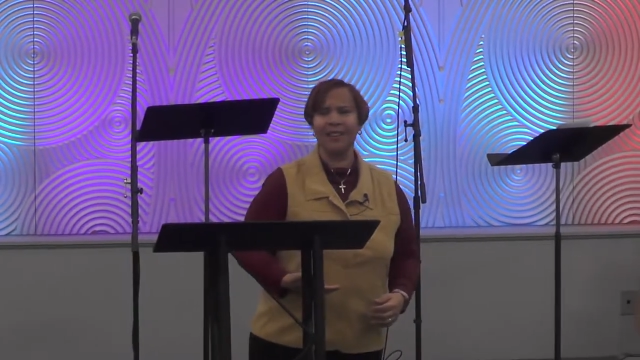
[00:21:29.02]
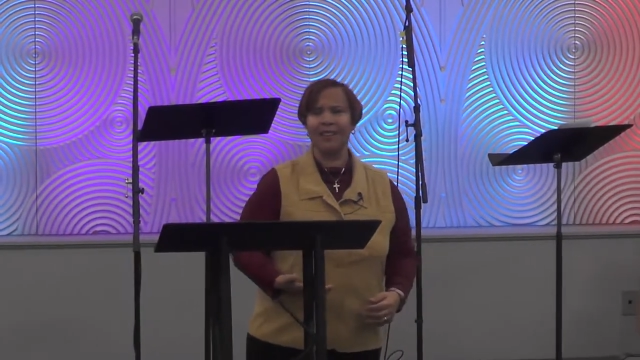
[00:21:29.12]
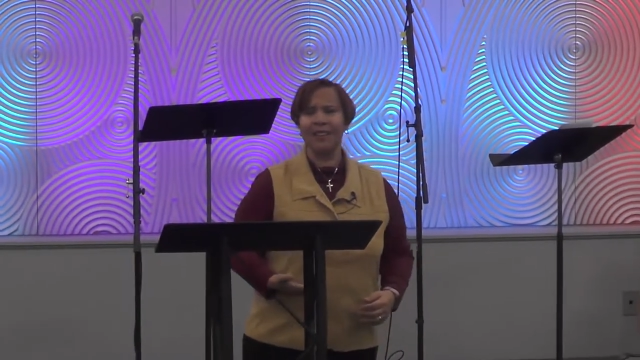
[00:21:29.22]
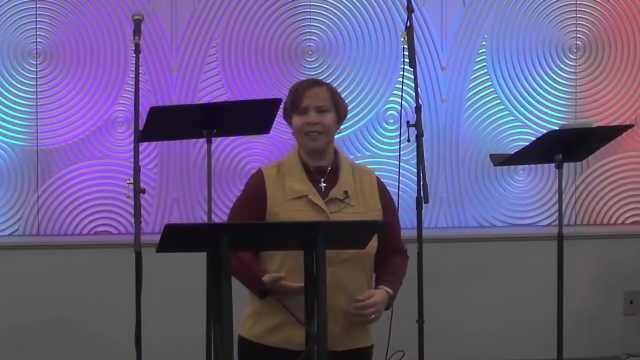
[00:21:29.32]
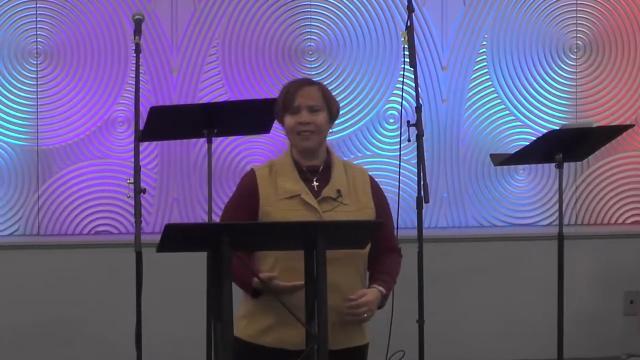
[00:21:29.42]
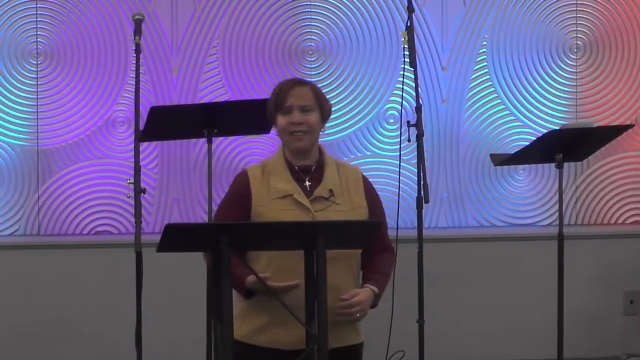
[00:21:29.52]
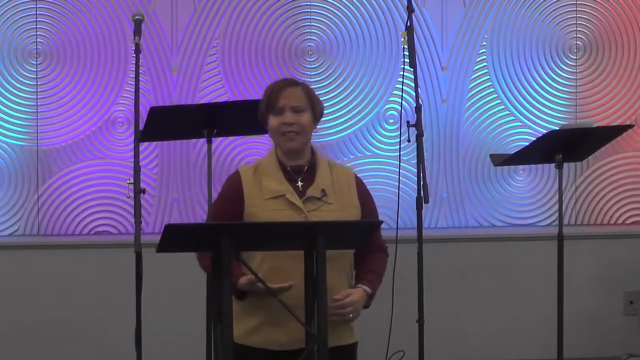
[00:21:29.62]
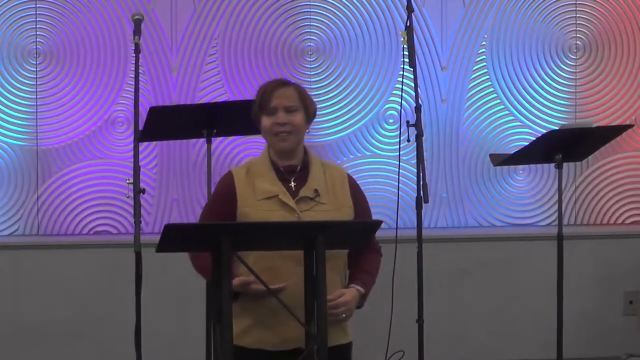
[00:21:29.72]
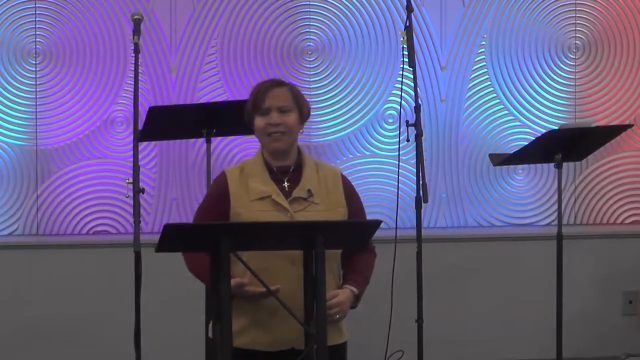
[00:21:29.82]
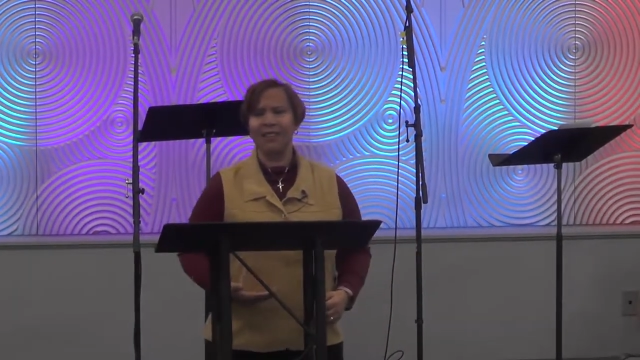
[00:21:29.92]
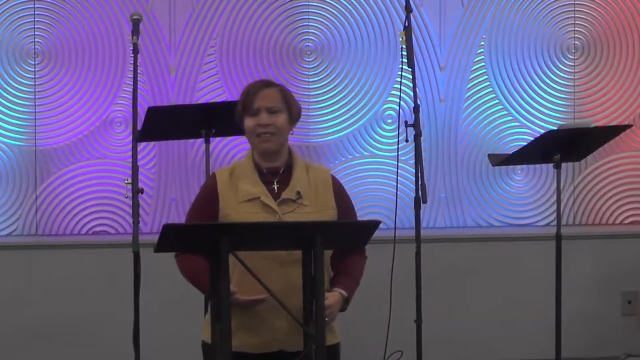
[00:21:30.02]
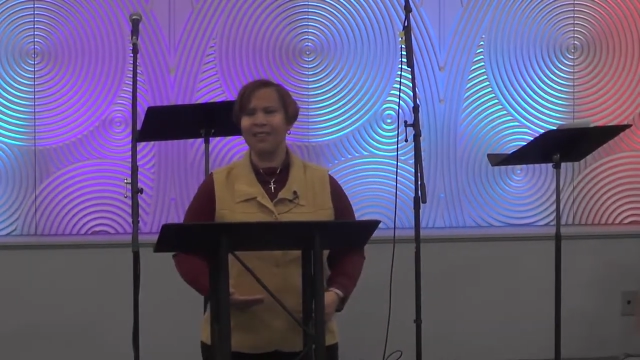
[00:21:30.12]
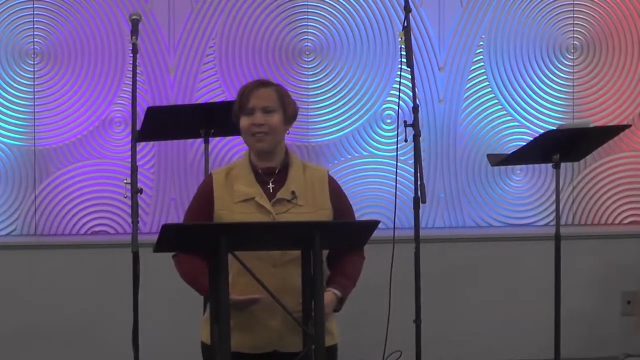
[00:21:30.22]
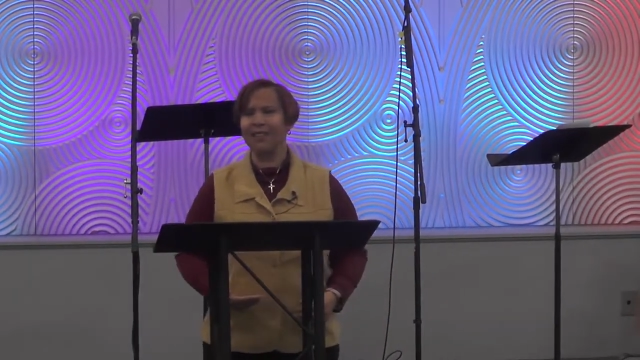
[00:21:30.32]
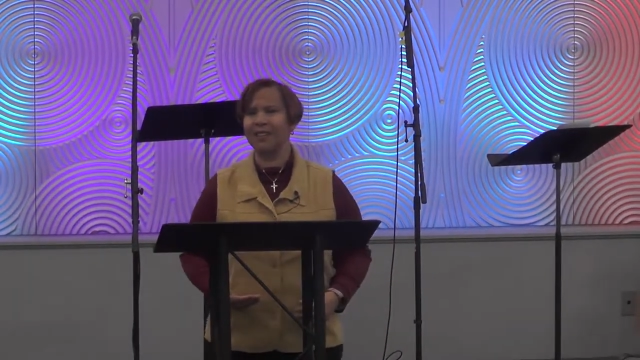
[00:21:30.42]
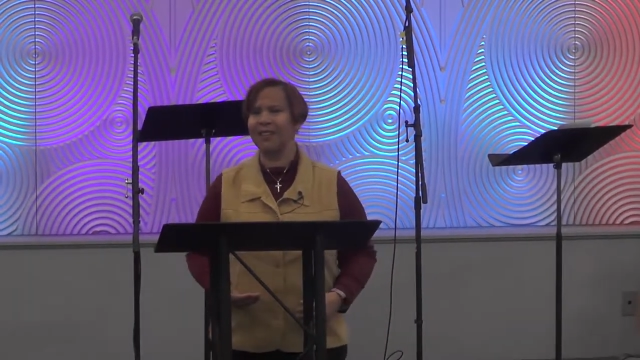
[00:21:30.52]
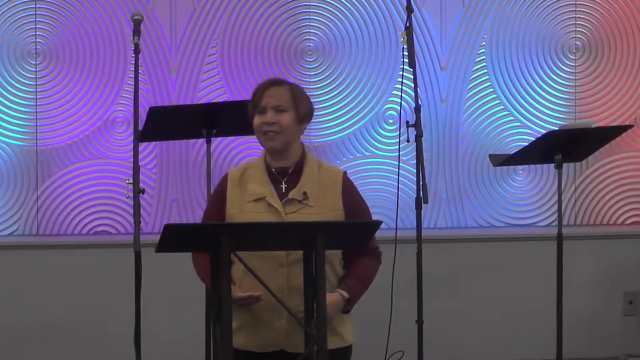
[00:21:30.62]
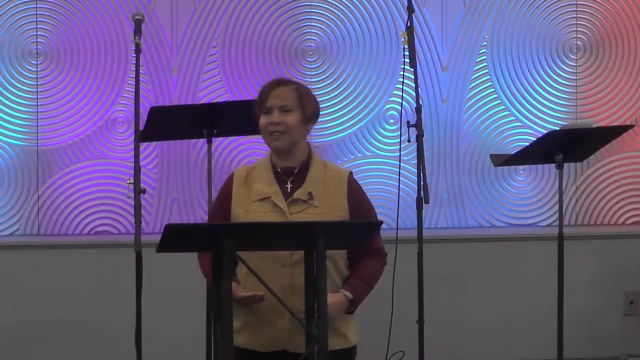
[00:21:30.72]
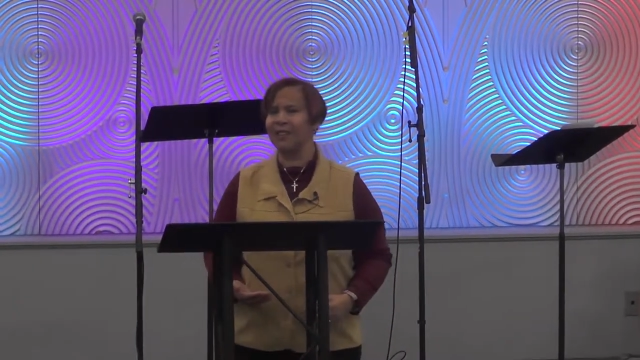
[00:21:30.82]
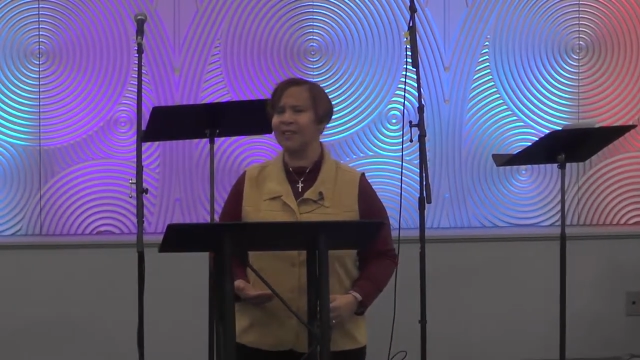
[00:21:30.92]

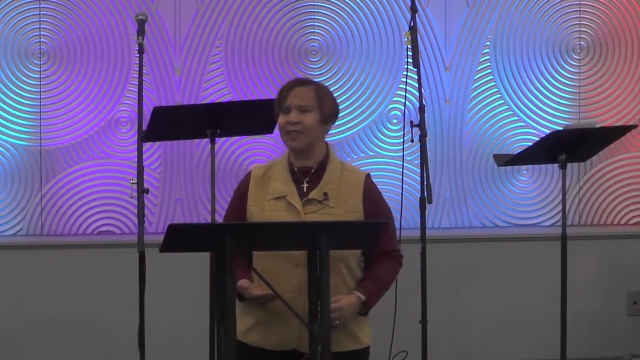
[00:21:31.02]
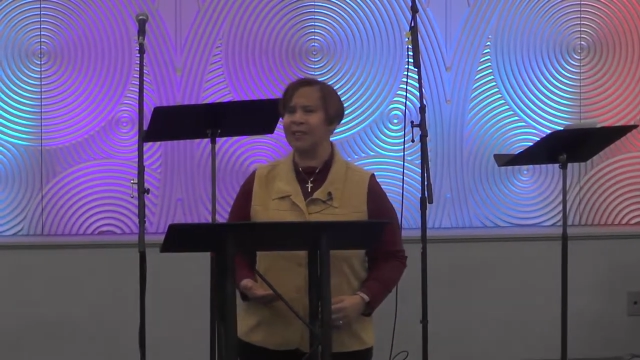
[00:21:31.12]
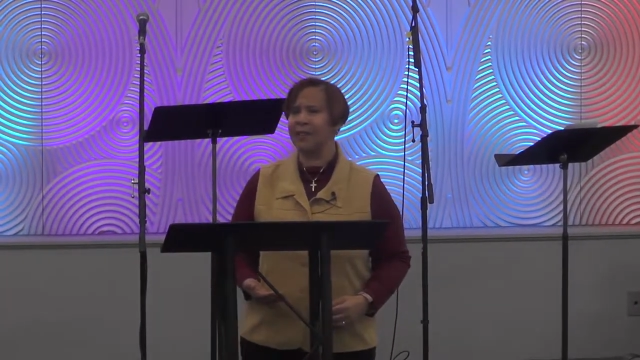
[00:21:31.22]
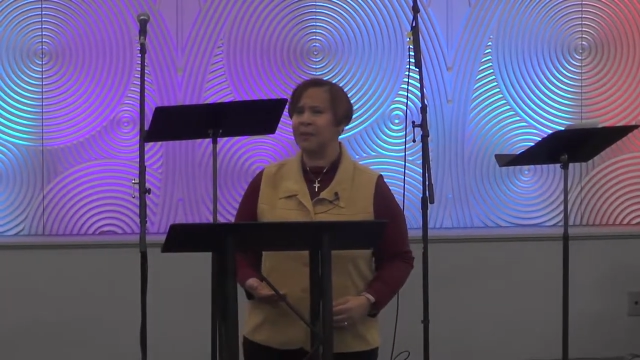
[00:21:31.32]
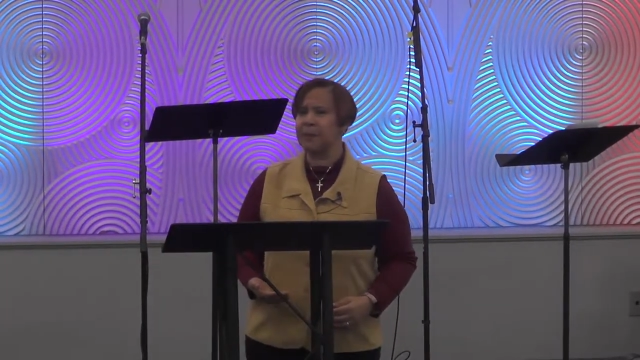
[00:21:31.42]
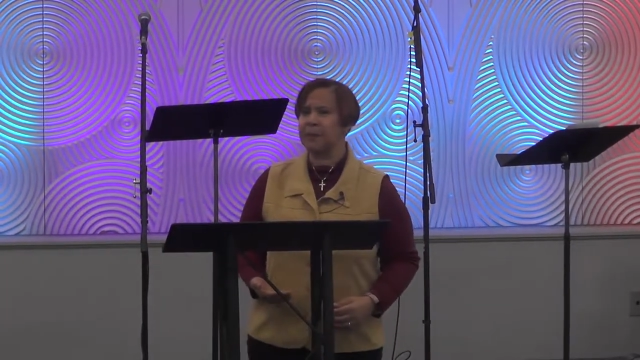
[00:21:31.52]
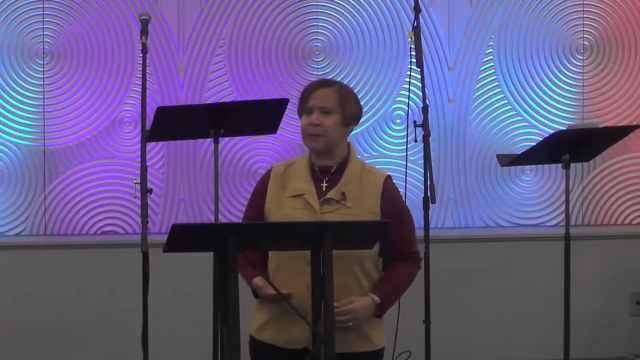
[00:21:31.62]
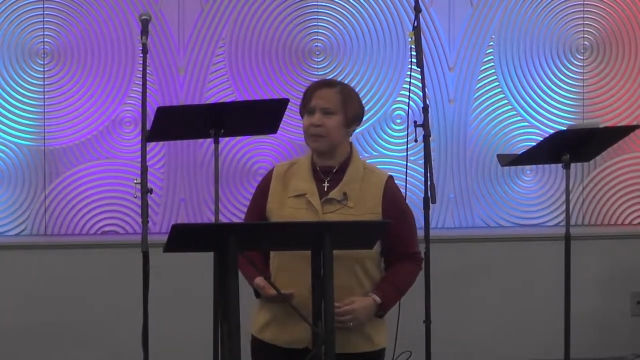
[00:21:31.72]
[no speech]